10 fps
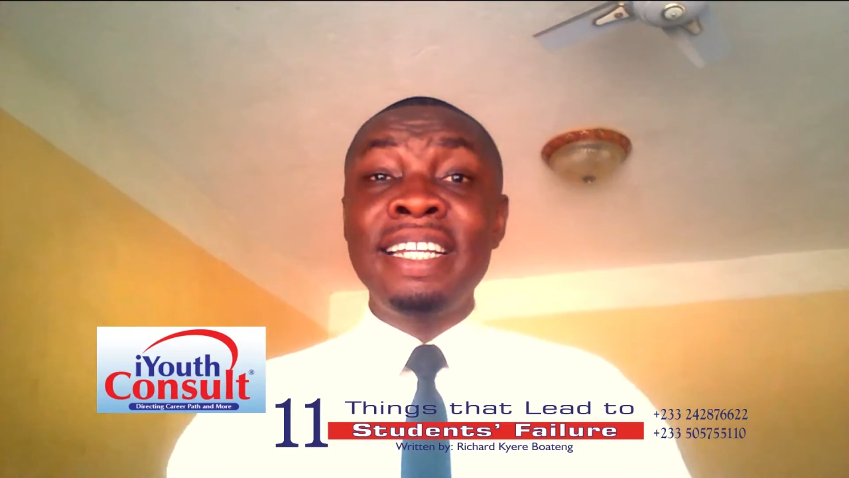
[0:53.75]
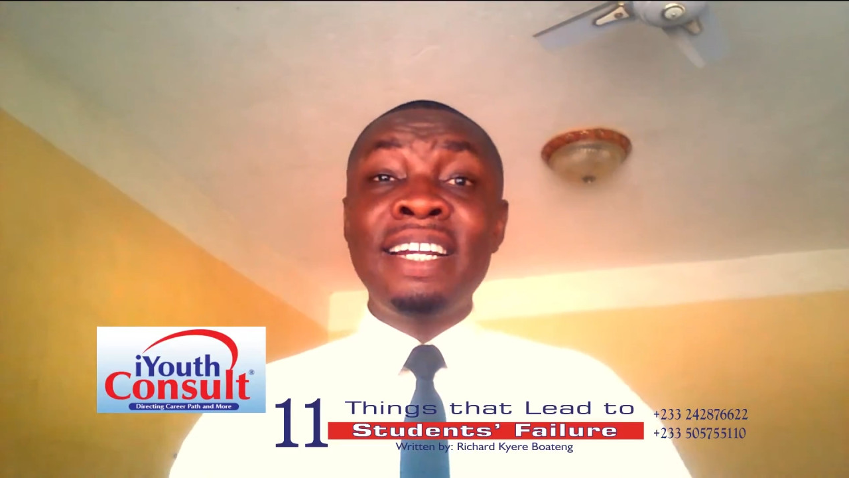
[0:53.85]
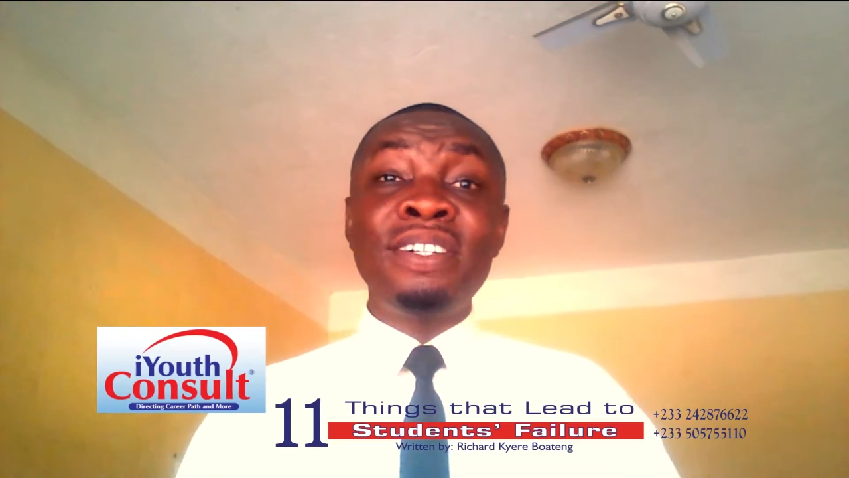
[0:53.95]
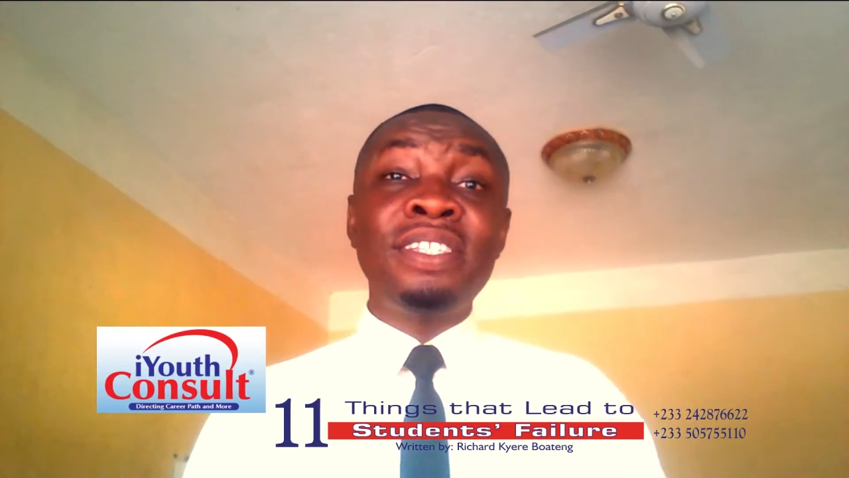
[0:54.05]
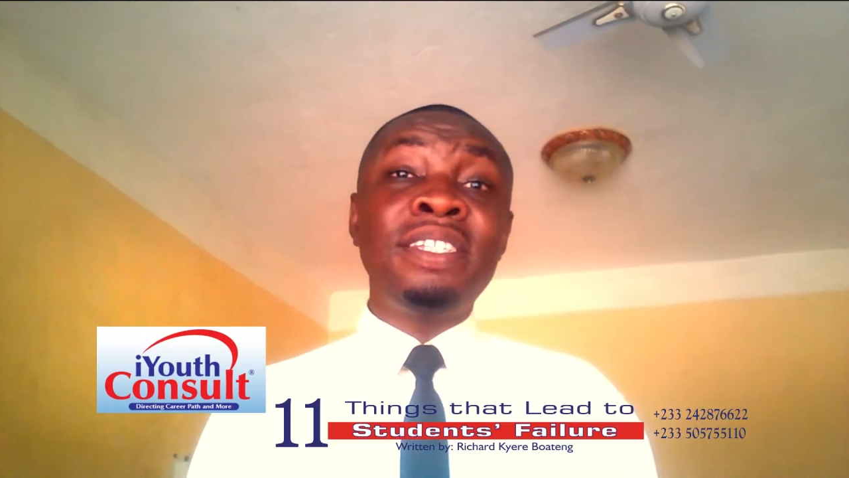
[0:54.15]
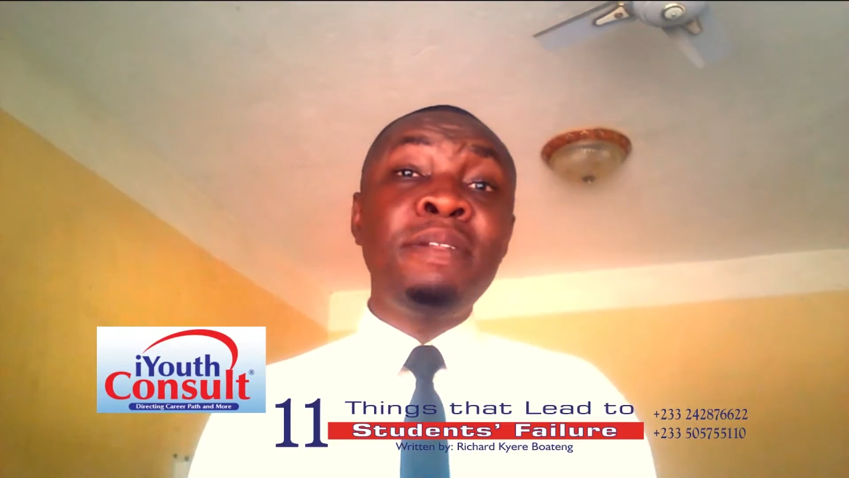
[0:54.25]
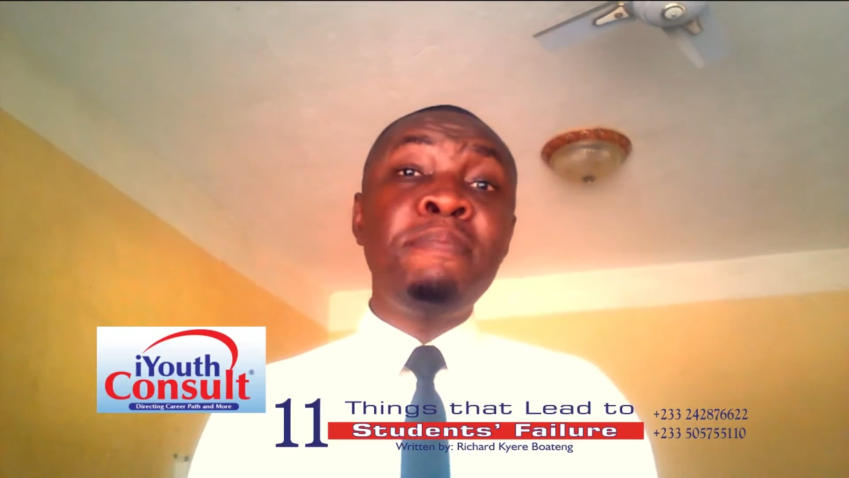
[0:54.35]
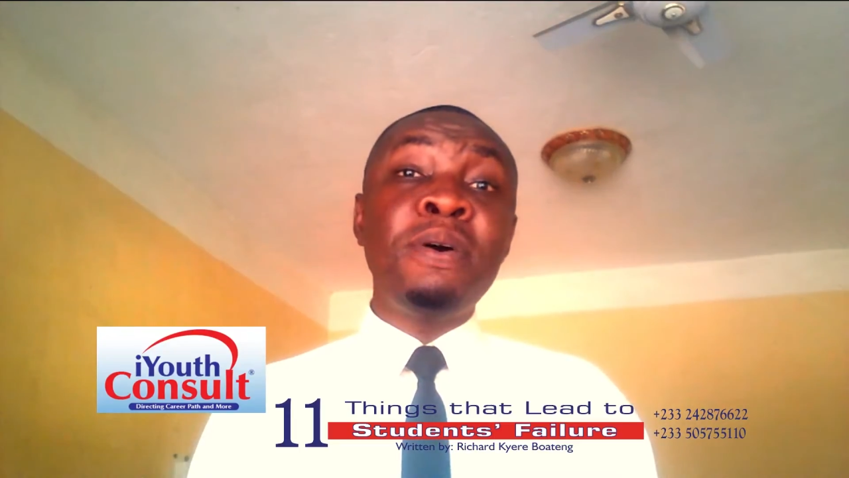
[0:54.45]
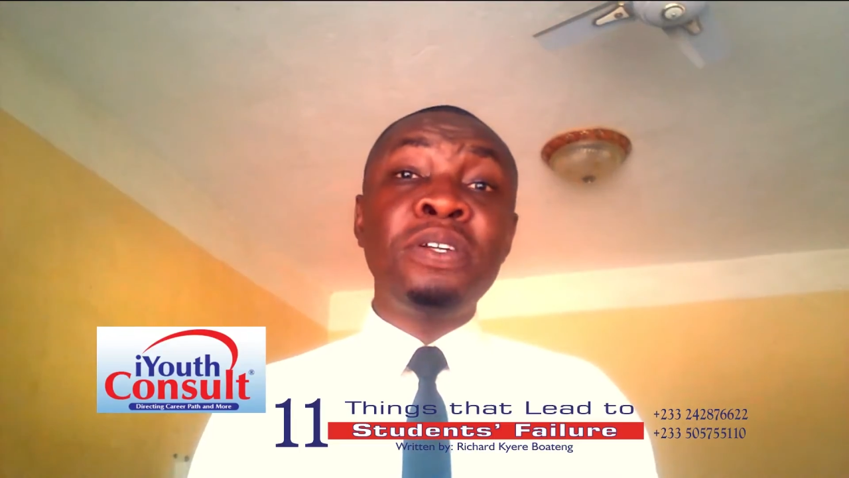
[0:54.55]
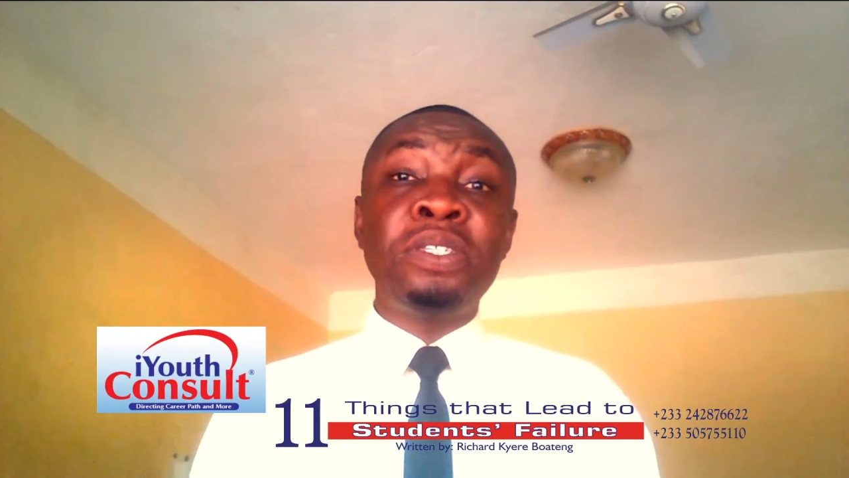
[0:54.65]
there is still
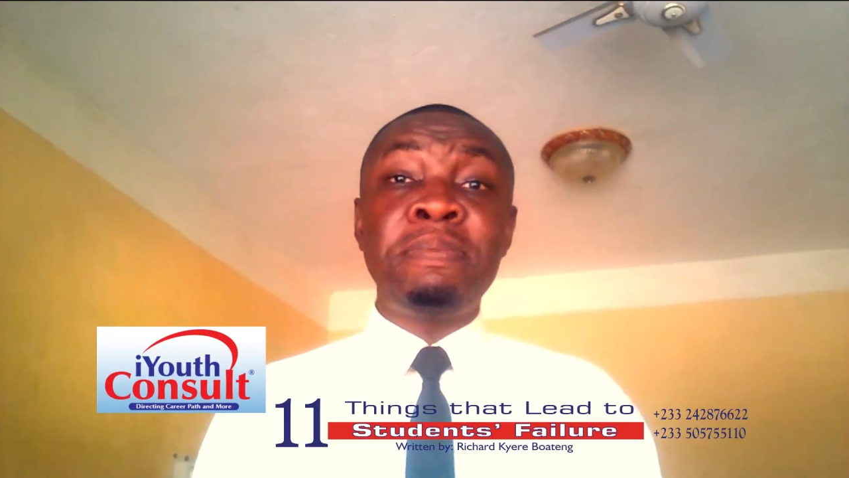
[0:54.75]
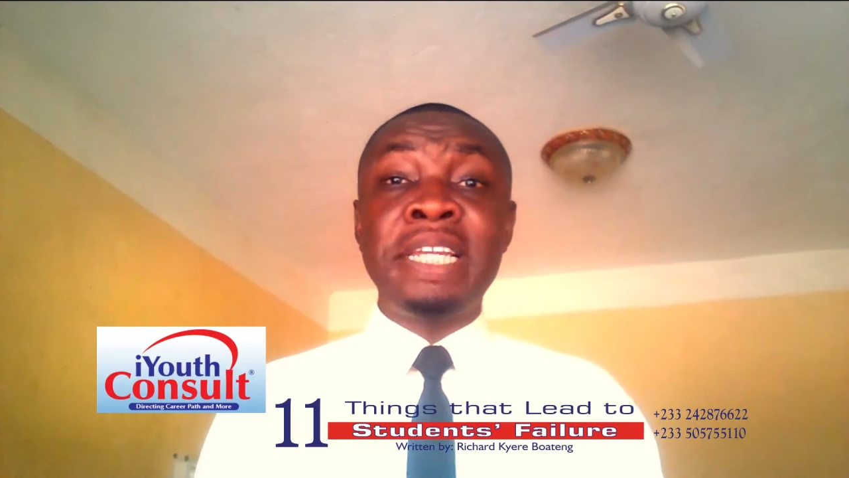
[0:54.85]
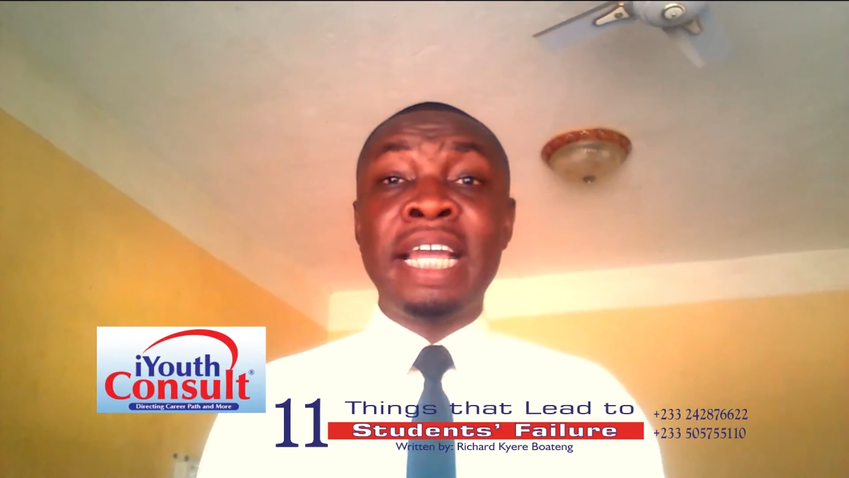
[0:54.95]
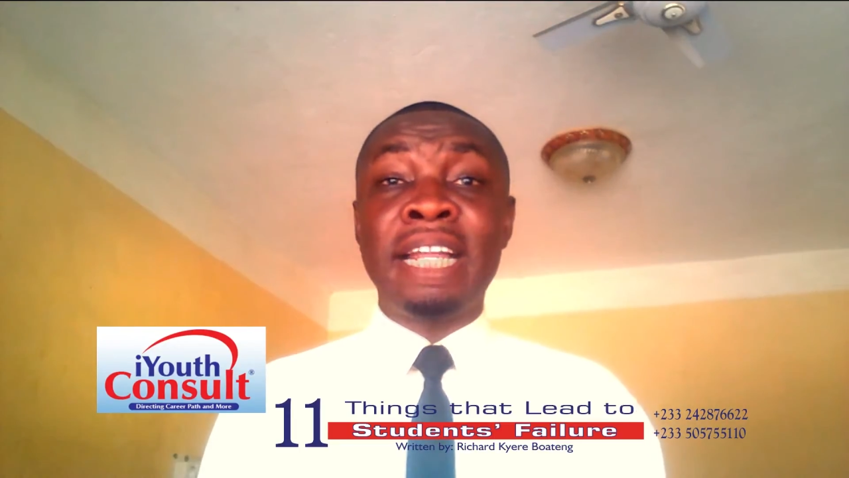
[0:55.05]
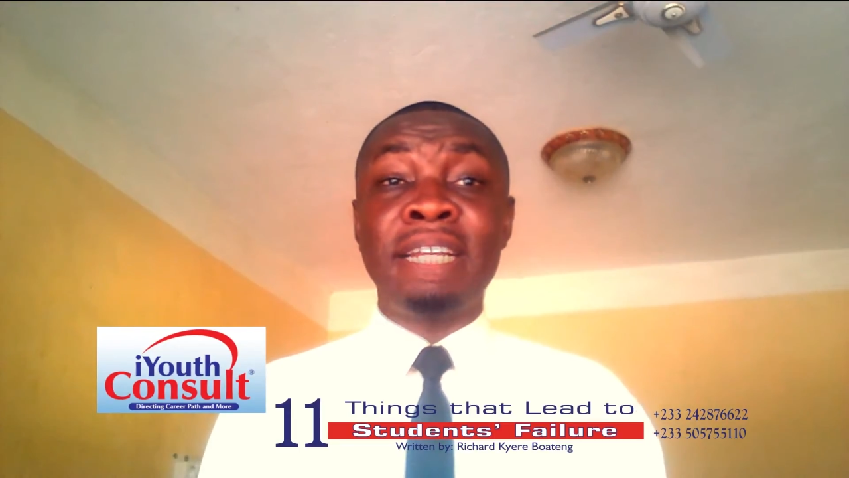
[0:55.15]
more to be done.